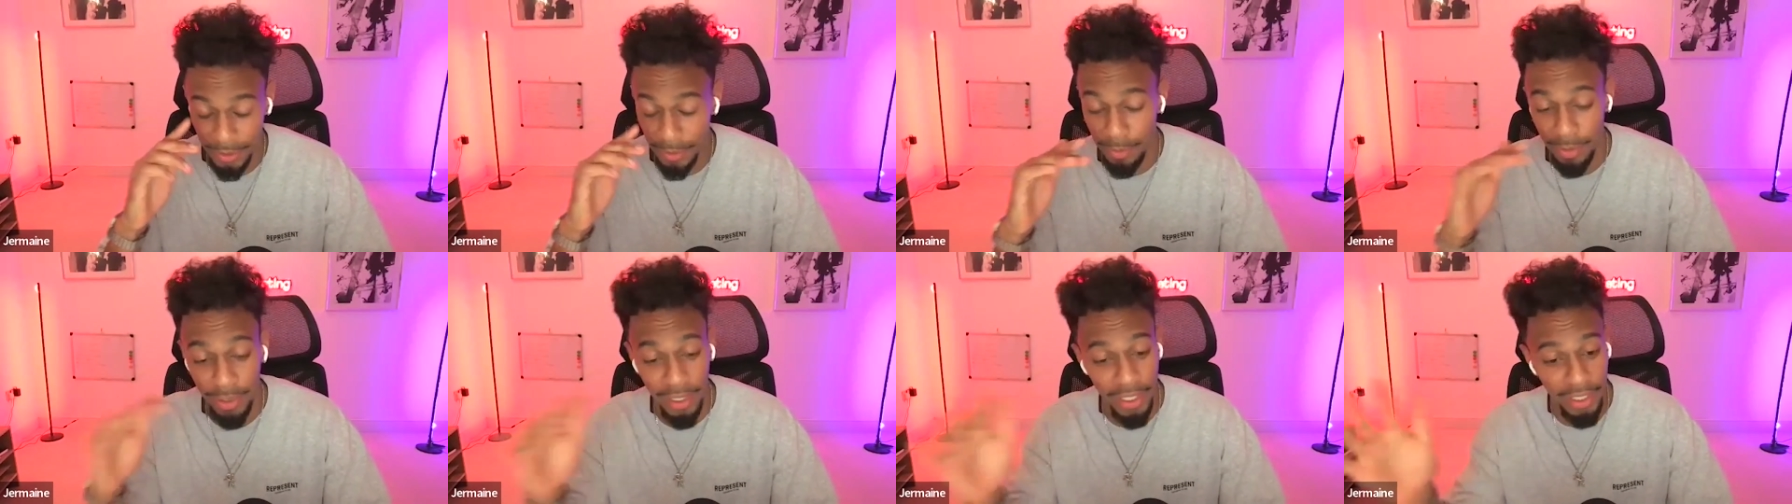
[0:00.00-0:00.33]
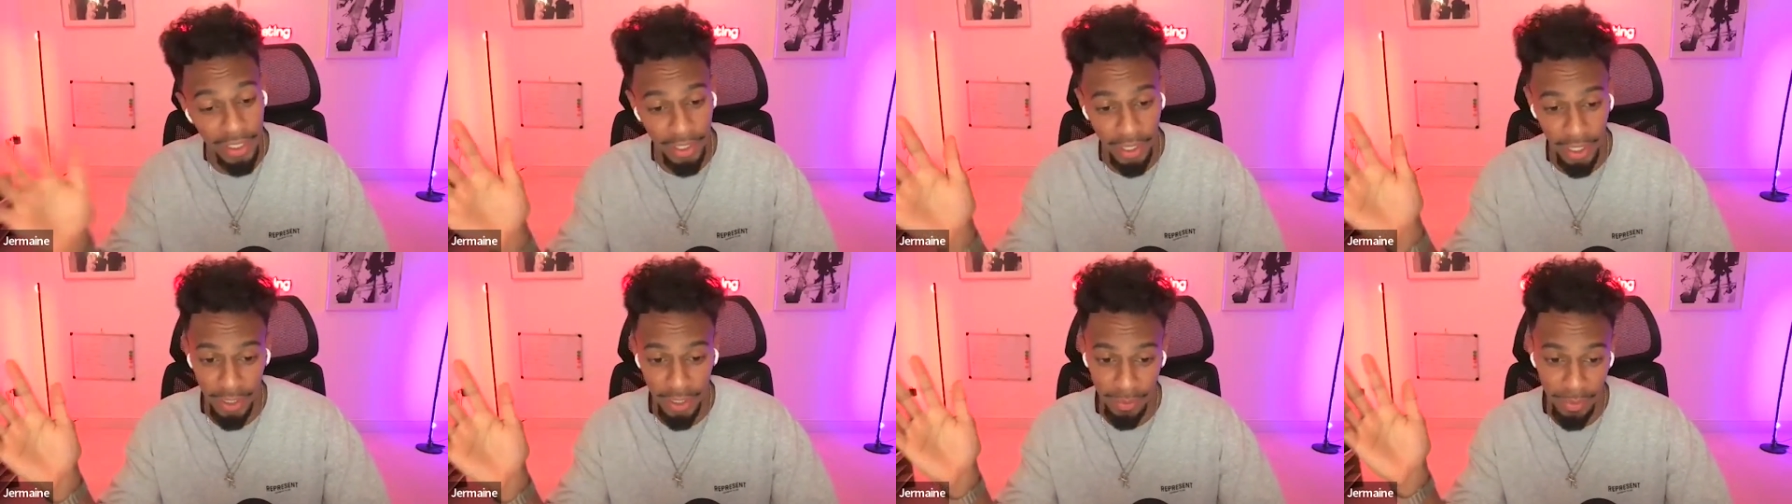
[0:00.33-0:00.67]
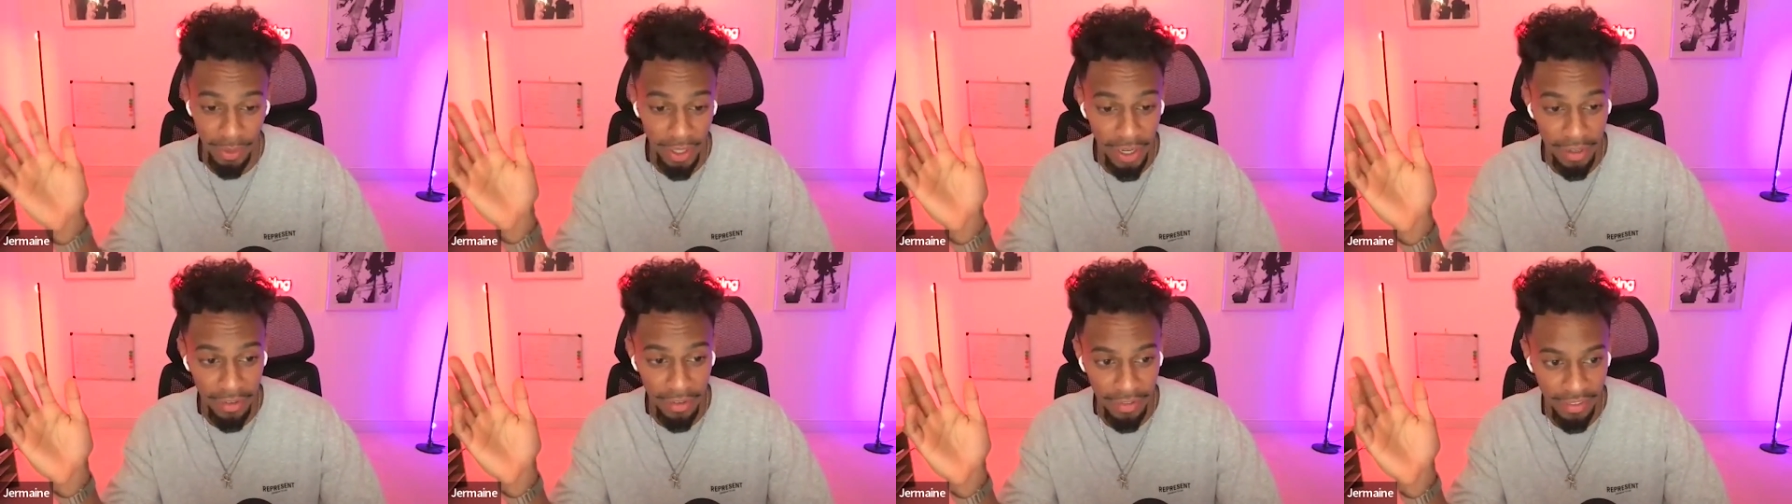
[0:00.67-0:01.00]
completely changed
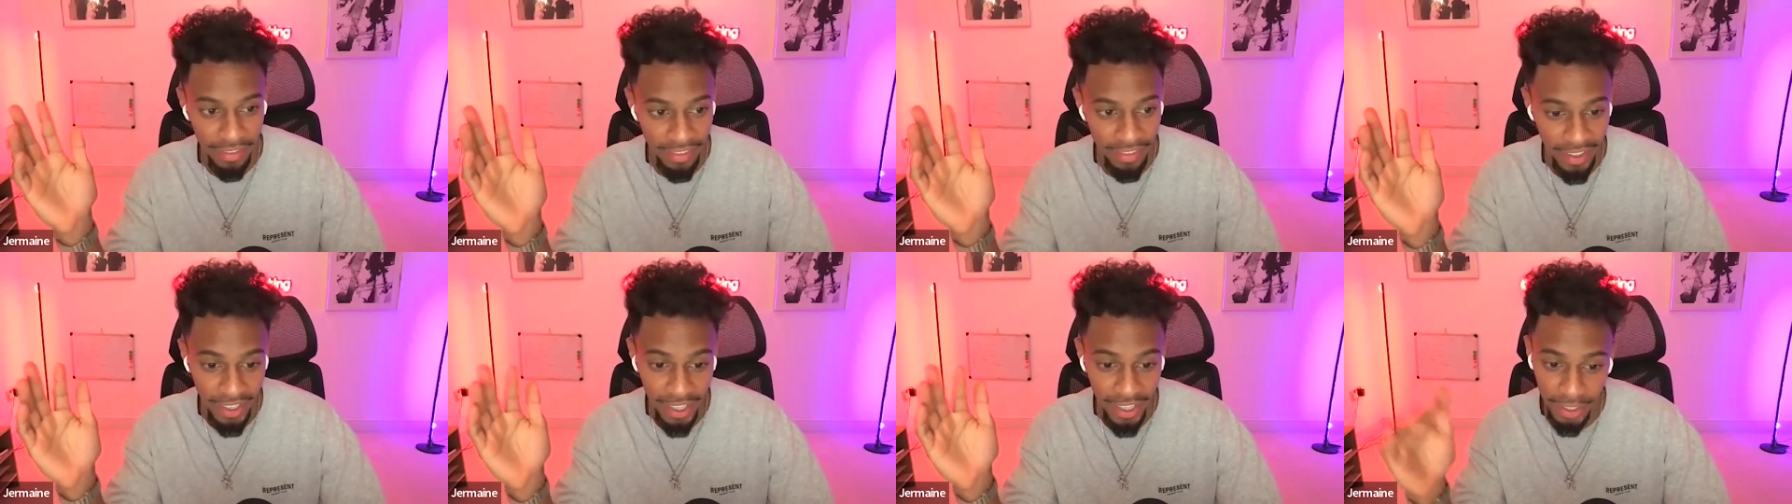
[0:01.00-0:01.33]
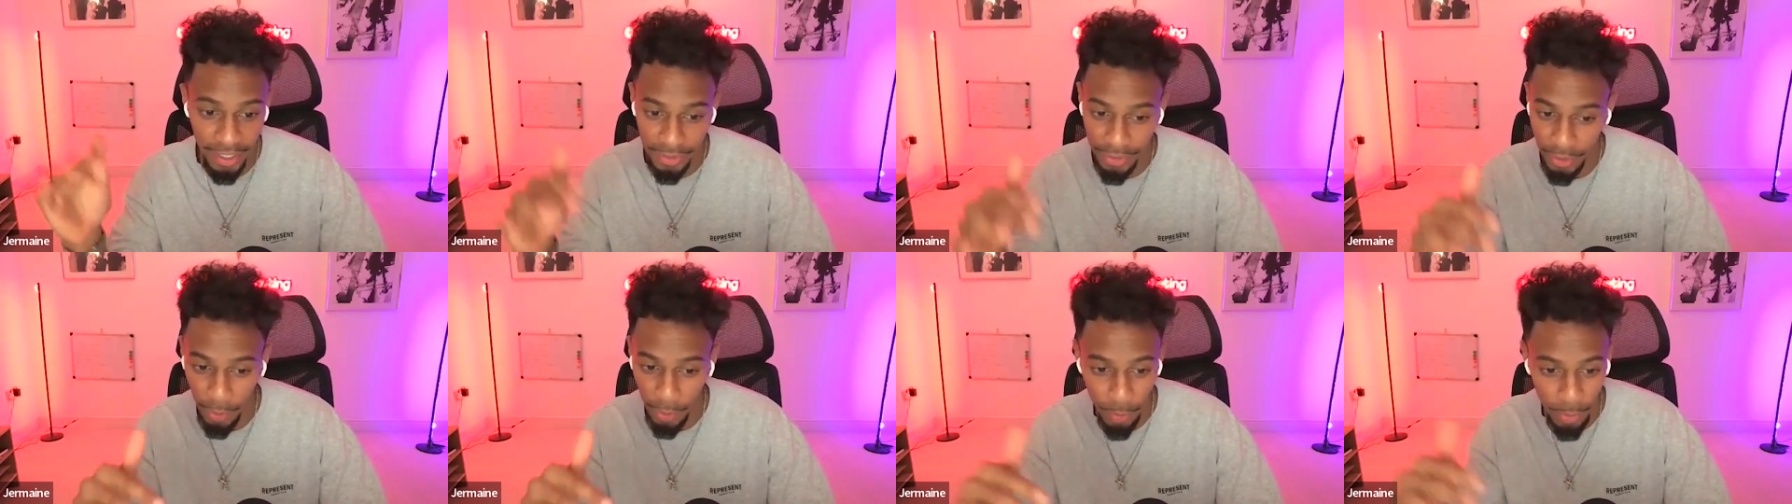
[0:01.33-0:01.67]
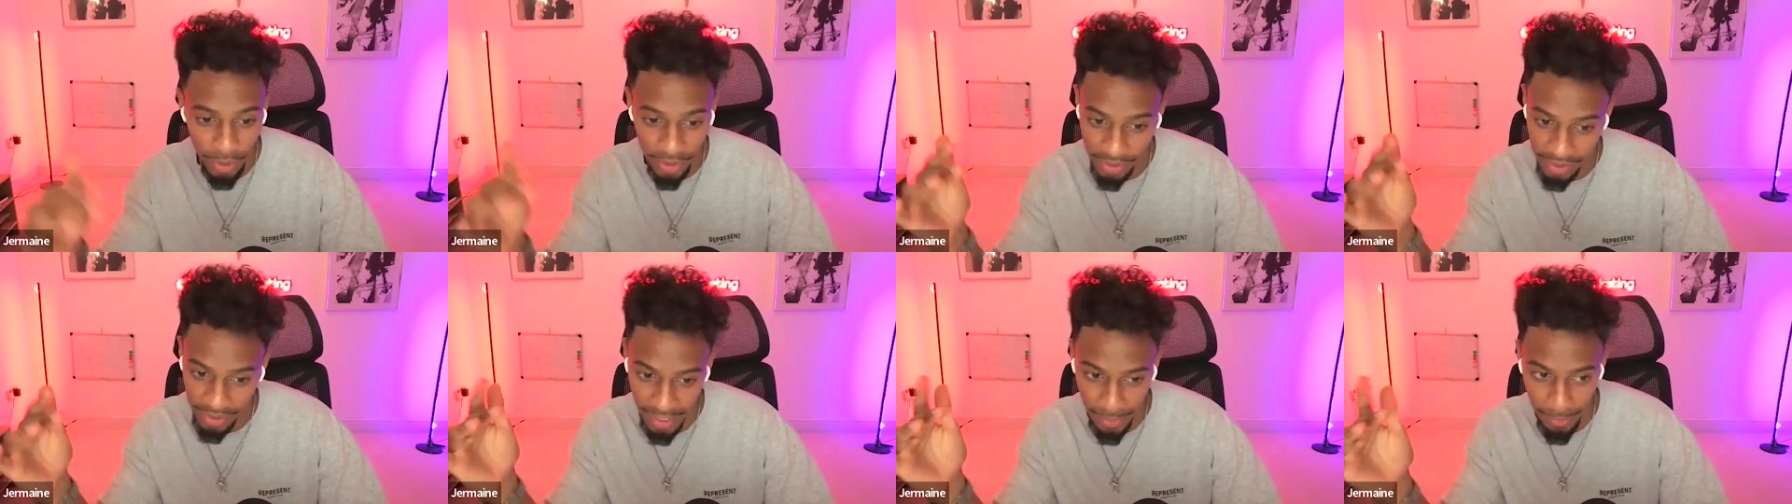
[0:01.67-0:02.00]
my life, and I don't
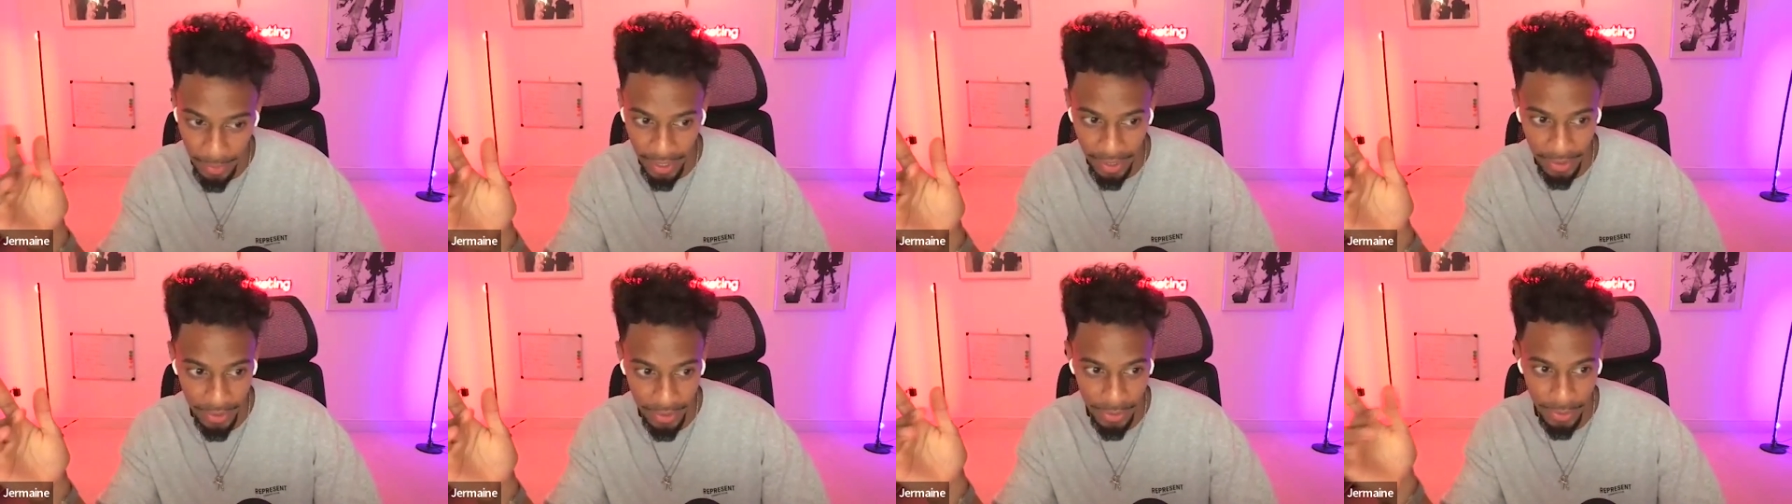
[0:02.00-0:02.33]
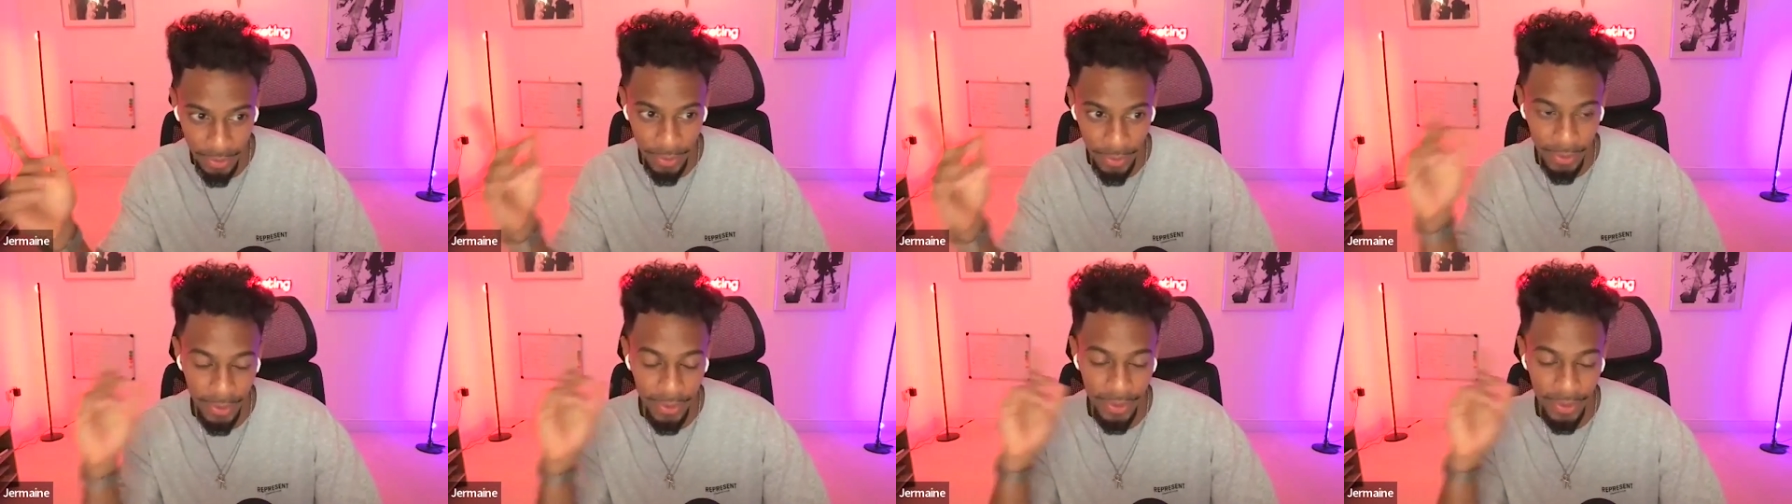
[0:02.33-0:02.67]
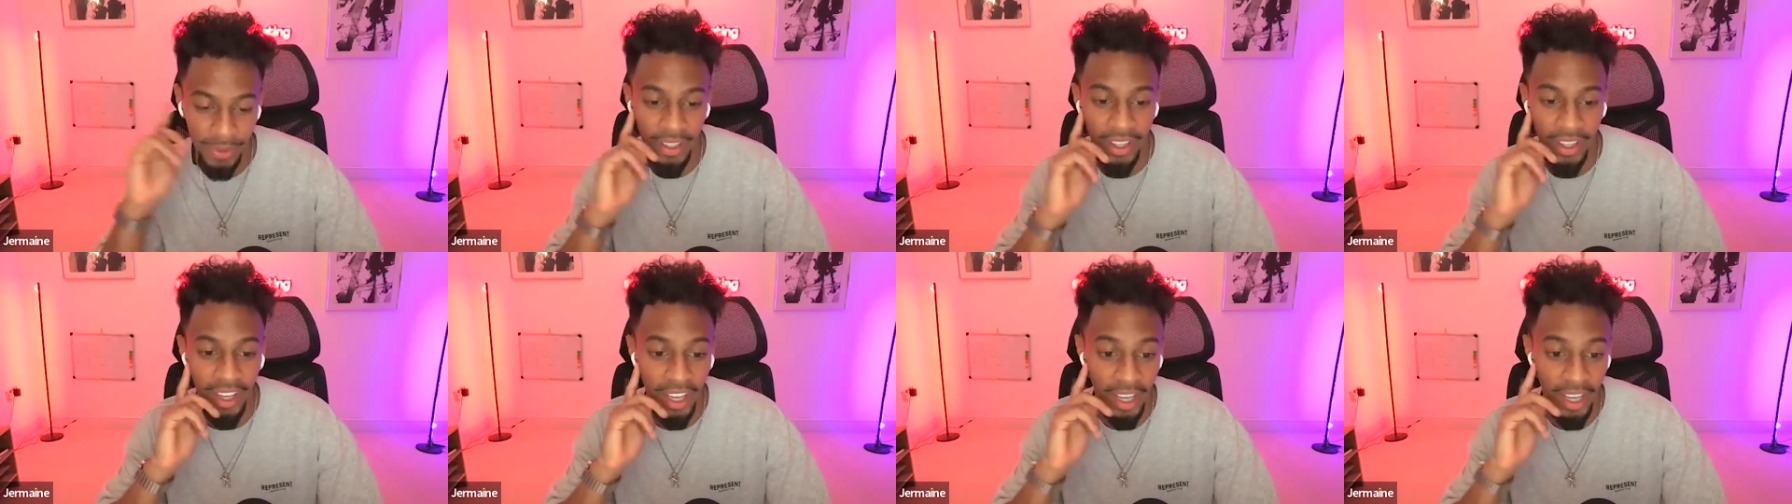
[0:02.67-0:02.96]
want to step out the door.